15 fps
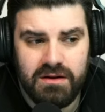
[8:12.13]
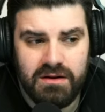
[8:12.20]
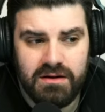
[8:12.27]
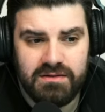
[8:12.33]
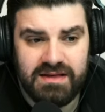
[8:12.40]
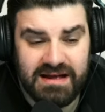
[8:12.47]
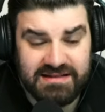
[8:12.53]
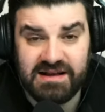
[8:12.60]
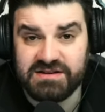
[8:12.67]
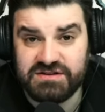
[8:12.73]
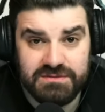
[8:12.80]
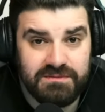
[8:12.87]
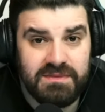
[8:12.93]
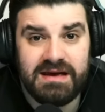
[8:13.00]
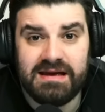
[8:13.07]
That
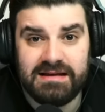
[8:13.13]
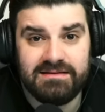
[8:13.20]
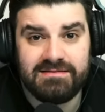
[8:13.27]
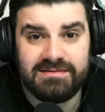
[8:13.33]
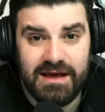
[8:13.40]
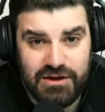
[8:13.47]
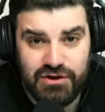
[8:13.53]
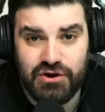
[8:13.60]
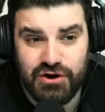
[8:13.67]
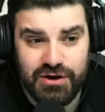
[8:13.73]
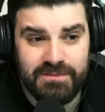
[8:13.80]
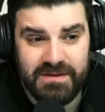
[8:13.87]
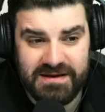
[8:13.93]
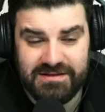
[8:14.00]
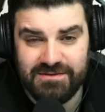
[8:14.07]
doesn't mean that you're going to
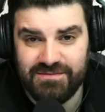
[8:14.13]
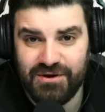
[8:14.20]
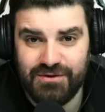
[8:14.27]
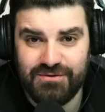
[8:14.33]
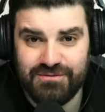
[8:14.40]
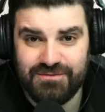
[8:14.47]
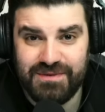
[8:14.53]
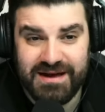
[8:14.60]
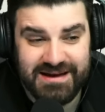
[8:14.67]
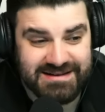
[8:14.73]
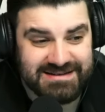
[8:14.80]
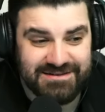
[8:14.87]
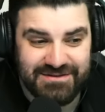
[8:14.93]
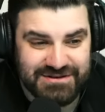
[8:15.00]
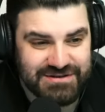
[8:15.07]
beat them, though, because
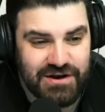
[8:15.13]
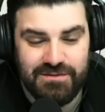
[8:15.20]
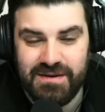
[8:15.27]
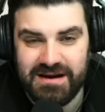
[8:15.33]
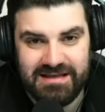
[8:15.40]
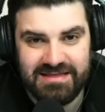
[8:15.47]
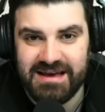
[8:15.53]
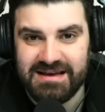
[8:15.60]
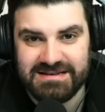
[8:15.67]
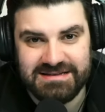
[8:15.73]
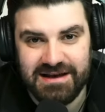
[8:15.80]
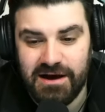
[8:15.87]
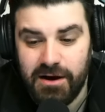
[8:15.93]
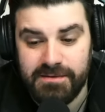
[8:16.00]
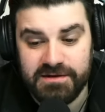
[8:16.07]
there are so many things
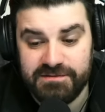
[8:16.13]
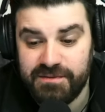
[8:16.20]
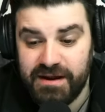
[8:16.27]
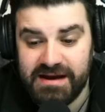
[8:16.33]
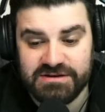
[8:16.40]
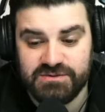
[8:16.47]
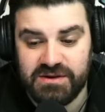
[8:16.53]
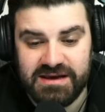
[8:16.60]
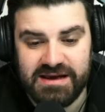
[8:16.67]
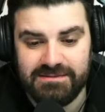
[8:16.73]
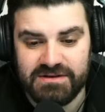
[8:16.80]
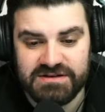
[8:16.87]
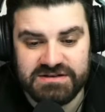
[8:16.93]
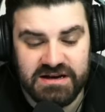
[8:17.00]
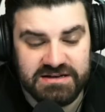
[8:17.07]
that come into play, as we keep
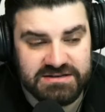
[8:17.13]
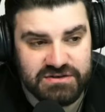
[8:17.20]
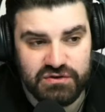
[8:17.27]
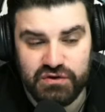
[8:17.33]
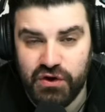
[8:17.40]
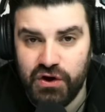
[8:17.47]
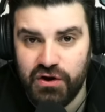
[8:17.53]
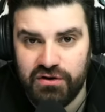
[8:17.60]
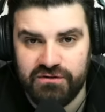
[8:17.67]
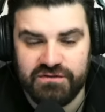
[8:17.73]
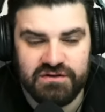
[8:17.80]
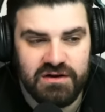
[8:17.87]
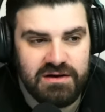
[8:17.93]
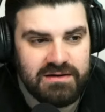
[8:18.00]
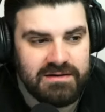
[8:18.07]
discussing:
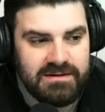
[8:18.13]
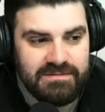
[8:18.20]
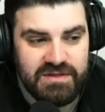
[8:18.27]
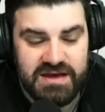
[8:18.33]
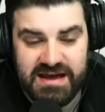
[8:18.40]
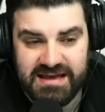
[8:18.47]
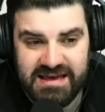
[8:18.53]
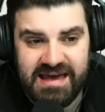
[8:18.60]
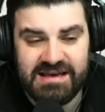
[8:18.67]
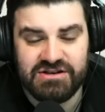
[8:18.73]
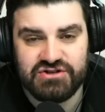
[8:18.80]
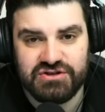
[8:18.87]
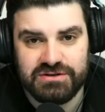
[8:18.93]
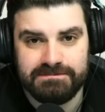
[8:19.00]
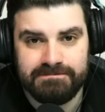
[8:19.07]
nerves, the
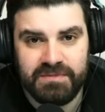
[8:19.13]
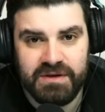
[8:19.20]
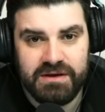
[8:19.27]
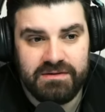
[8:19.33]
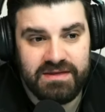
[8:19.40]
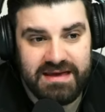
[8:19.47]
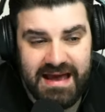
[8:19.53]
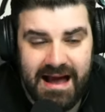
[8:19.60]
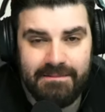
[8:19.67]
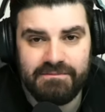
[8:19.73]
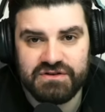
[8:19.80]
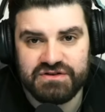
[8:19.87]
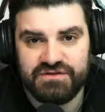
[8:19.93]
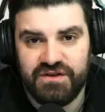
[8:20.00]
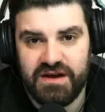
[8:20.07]
occasion, the
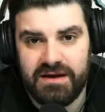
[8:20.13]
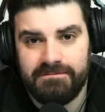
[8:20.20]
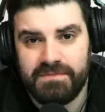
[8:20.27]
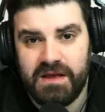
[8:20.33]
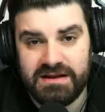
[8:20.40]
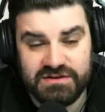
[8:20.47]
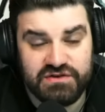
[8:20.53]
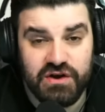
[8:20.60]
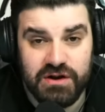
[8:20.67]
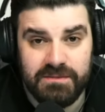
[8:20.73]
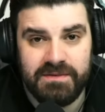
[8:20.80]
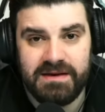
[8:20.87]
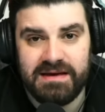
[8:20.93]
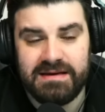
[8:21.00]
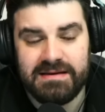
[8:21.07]
atmosphere. And it's going to
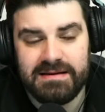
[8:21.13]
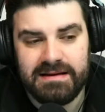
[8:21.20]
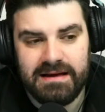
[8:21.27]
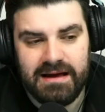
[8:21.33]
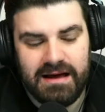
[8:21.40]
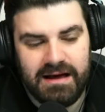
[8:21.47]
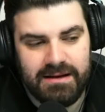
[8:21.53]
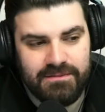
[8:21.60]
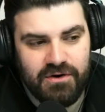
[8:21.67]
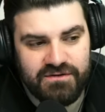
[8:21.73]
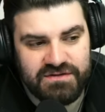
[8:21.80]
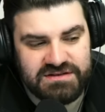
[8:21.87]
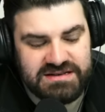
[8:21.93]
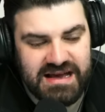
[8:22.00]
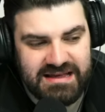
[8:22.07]
be
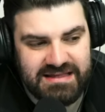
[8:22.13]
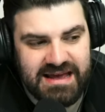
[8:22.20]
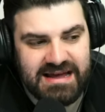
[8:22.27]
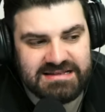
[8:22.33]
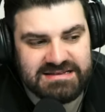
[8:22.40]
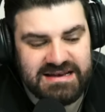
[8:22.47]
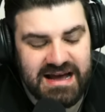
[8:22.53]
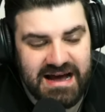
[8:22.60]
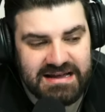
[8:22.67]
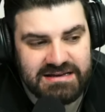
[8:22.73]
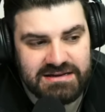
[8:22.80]
obviously at the Etihad.